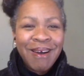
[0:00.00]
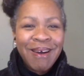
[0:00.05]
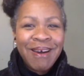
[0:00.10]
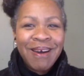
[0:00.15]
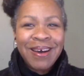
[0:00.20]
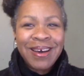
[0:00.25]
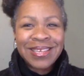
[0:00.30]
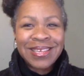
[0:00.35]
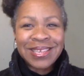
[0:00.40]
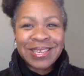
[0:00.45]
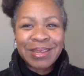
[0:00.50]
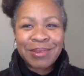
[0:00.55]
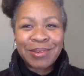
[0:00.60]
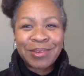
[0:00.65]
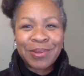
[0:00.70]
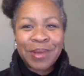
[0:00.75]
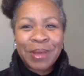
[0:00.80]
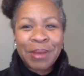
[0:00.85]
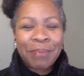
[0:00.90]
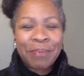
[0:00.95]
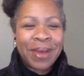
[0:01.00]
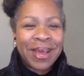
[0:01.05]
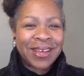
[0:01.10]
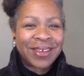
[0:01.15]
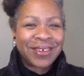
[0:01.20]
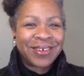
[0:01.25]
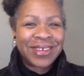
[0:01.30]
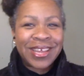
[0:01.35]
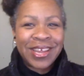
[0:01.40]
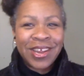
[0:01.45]
Awesome. So we have
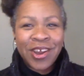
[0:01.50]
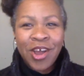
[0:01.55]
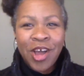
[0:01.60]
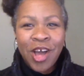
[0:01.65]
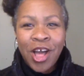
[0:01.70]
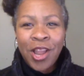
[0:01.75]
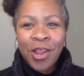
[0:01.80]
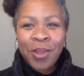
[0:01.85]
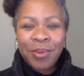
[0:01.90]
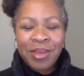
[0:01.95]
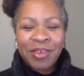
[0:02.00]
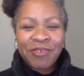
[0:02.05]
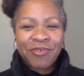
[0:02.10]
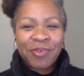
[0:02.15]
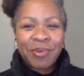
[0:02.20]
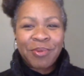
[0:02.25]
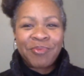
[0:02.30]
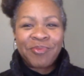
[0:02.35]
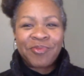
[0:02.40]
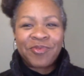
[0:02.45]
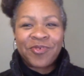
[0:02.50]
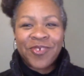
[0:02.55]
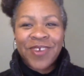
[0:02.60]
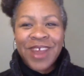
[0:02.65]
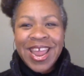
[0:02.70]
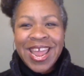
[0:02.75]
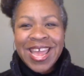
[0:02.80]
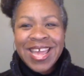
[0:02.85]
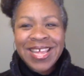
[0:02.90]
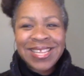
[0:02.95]
Michael here all the way from
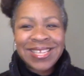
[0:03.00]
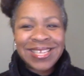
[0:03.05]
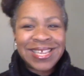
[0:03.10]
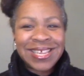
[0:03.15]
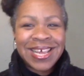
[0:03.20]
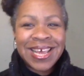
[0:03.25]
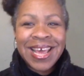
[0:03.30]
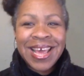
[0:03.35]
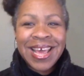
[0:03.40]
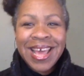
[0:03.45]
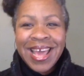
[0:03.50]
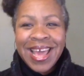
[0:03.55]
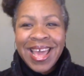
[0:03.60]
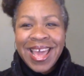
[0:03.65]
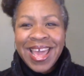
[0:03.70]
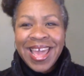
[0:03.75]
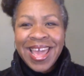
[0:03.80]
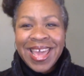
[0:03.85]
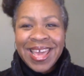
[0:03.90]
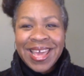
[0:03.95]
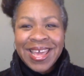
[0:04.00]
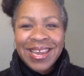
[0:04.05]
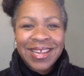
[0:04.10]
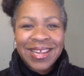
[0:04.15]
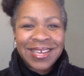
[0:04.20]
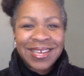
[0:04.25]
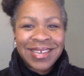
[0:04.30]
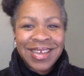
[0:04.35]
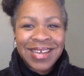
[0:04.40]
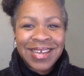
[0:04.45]
France
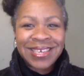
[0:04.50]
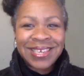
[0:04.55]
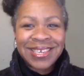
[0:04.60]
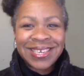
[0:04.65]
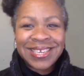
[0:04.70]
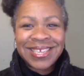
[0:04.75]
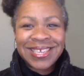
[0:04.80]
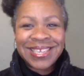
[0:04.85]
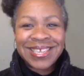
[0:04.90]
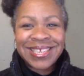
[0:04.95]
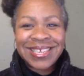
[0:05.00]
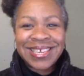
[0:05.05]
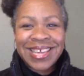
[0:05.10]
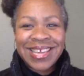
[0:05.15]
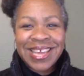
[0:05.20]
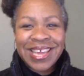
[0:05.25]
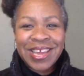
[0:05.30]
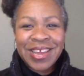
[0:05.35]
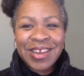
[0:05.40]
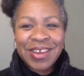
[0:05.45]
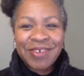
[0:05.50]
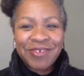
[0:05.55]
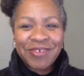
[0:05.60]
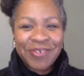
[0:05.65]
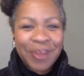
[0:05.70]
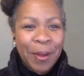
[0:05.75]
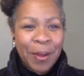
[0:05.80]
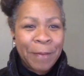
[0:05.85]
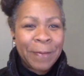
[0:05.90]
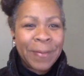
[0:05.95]
and Dr. Lisa here
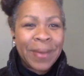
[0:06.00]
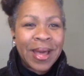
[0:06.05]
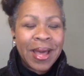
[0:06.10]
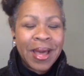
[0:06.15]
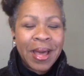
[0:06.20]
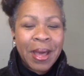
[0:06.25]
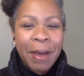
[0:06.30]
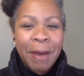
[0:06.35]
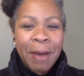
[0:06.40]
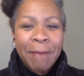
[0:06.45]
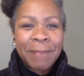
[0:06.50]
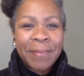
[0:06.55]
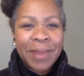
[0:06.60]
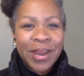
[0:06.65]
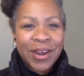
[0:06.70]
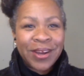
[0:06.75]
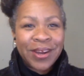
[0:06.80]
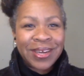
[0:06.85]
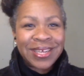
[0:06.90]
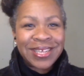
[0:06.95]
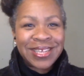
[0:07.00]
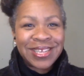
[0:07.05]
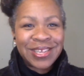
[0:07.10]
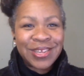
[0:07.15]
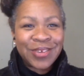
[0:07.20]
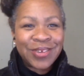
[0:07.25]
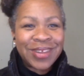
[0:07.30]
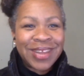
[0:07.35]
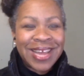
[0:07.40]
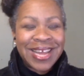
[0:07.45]
from Maryland.
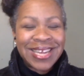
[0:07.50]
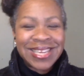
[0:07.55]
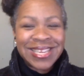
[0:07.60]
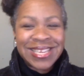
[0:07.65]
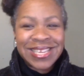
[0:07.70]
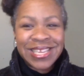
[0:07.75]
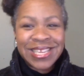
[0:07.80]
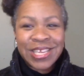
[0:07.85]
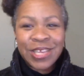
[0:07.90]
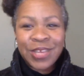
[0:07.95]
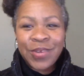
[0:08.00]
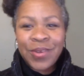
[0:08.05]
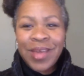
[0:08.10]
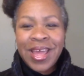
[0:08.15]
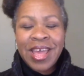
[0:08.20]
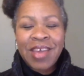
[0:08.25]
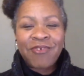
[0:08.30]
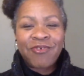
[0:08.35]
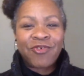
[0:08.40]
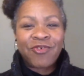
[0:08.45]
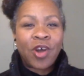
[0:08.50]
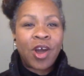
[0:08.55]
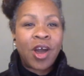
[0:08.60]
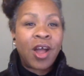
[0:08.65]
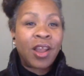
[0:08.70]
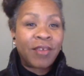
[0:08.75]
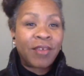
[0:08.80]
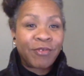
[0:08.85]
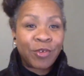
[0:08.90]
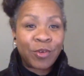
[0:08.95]
So glad to see you. And for
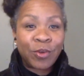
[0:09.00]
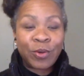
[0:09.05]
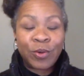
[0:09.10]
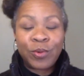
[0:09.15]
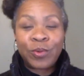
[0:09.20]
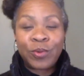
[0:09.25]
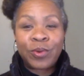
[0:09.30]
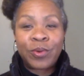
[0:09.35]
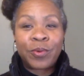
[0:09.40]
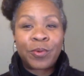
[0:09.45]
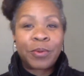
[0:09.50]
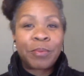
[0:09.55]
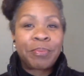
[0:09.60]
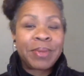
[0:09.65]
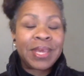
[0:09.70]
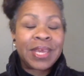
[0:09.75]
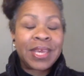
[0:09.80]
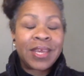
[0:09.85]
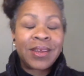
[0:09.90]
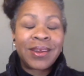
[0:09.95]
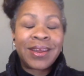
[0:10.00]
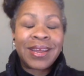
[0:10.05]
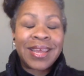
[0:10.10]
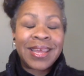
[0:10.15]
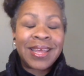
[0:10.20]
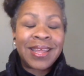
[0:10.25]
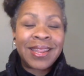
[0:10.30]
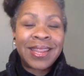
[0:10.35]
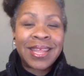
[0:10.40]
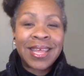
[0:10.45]
all of you who will be here
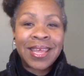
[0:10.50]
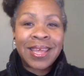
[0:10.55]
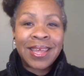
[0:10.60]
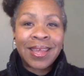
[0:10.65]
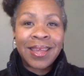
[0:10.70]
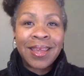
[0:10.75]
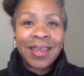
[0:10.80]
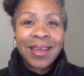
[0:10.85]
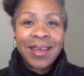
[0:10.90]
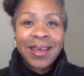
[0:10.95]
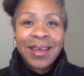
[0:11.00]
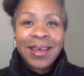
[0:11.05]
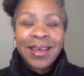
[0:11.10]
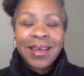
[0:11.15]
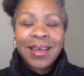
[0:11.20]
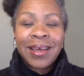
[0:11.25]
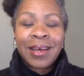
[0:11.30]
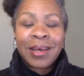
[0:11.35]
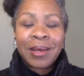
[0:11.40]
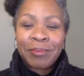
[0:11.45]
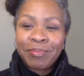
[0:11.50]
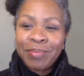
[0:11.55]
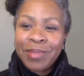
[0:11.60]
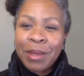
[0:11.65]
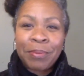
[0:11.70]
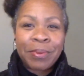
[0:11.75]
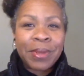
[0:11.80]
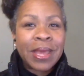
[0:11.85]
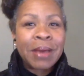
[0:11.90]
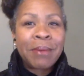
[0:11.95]
in
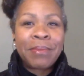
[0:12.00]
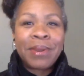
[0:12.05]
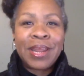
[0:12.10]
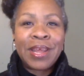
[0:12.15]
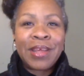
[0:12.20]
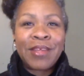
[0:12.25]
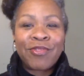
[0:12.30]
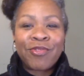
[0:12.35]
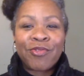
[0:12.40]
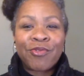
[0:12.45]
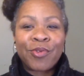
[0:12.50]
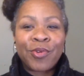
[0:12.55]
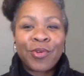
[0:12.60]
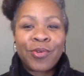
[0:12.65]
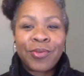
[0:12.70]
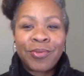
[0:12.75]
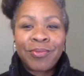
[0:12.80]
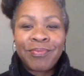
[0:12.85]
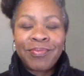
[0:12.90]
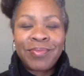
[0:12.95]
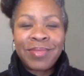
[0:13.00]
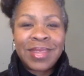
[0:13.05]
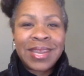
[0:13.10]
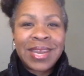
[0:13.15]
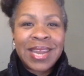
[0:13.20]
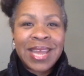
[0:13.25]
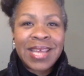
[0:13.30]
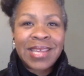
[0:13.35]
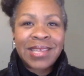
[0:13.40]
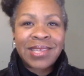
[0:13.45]
that'll be coming in through the
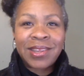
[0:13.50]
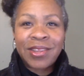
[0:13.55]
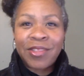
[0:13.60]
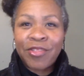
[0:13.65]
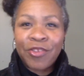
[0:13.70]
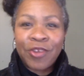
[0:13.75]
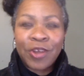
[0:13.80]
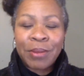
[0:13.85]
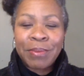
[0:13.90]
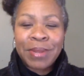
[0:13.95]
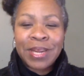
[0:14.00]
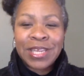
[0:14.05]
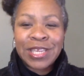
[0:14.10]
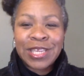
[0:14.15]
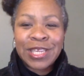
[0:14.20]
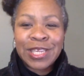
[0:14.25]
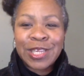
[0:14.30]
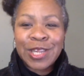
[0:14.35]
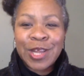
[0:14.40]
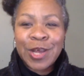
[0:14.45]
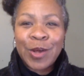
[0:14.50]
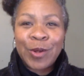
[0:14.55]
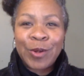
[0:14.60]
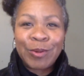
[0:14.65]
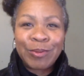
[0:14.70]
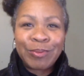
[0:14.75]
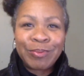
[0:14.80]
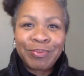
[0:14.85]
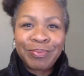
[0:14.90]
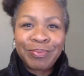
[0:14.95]
next 30 minutes or so,